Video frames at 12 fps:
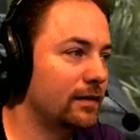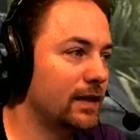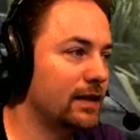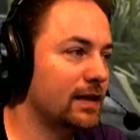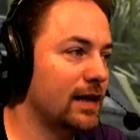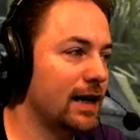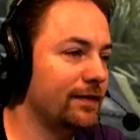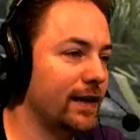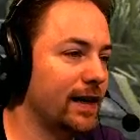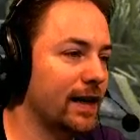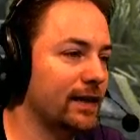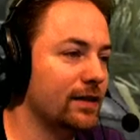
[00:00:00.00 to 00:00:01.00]
That's kind of a
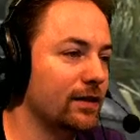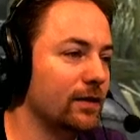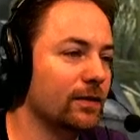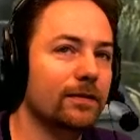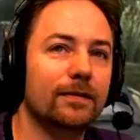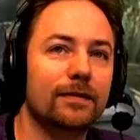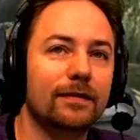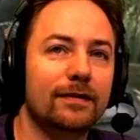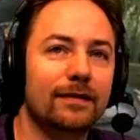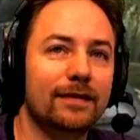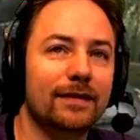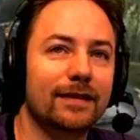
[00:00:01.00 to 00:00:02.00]
guess, though.
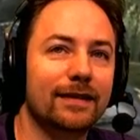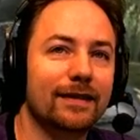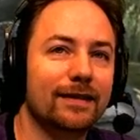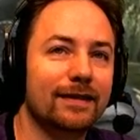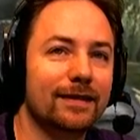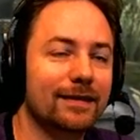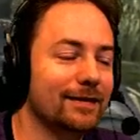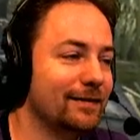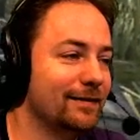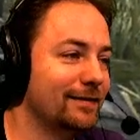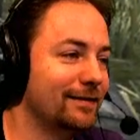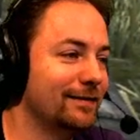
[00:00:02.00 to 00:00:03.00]
He'll
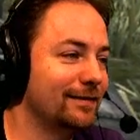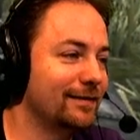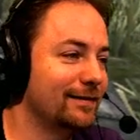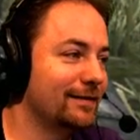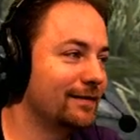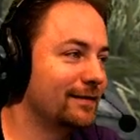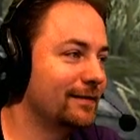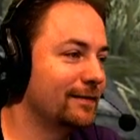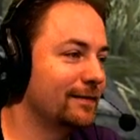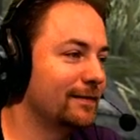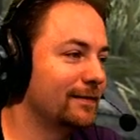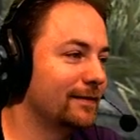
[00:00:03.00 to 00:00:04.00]
unfortunately get another one.
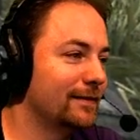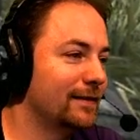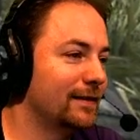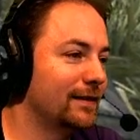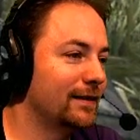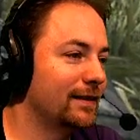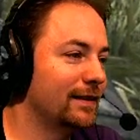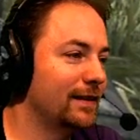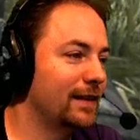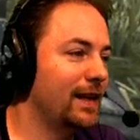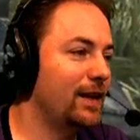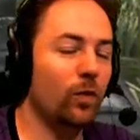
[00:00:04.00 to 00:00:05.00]
More than likely.
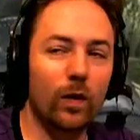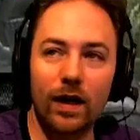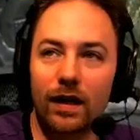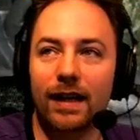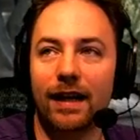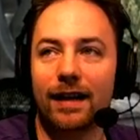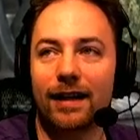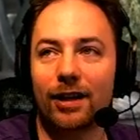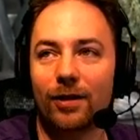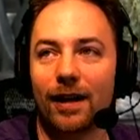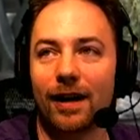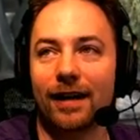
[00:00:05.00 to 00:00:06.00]
He will yeah, get
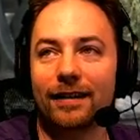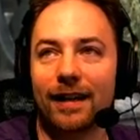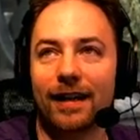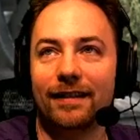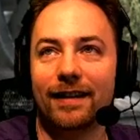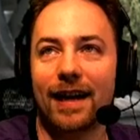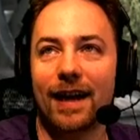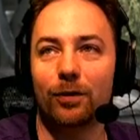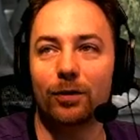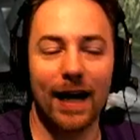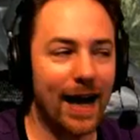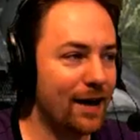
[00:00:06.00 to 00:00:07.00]
another hind, what, what, and then I
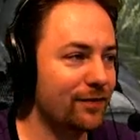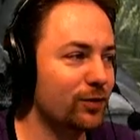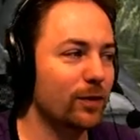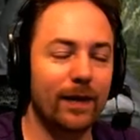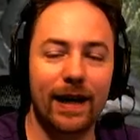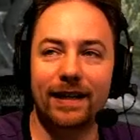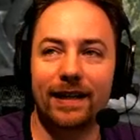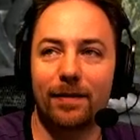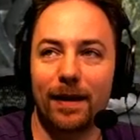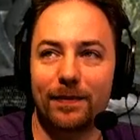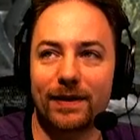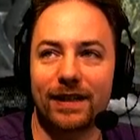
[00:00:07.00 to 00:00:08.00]
will have to abandon
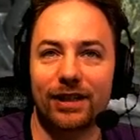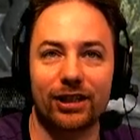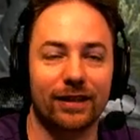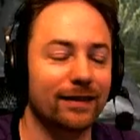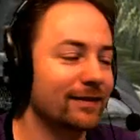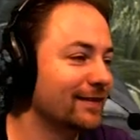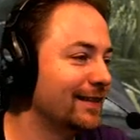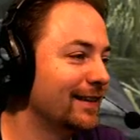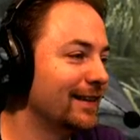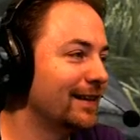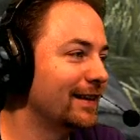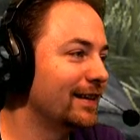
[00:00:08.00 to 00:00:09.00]
my position.
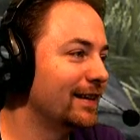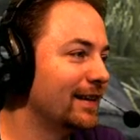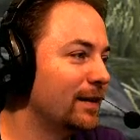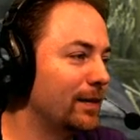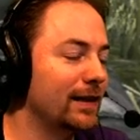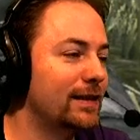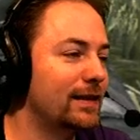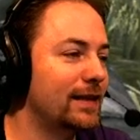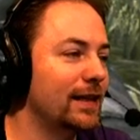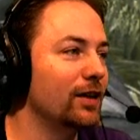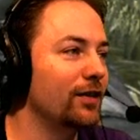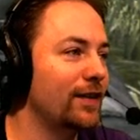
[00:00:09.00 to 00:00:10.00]
But I'm
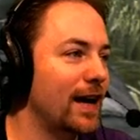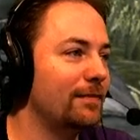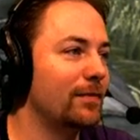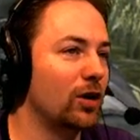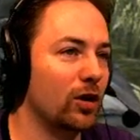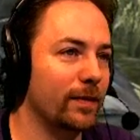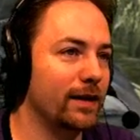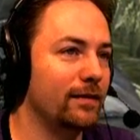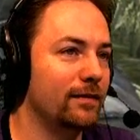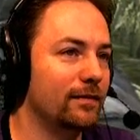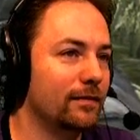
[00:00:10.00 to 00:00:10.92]
until not. that moment...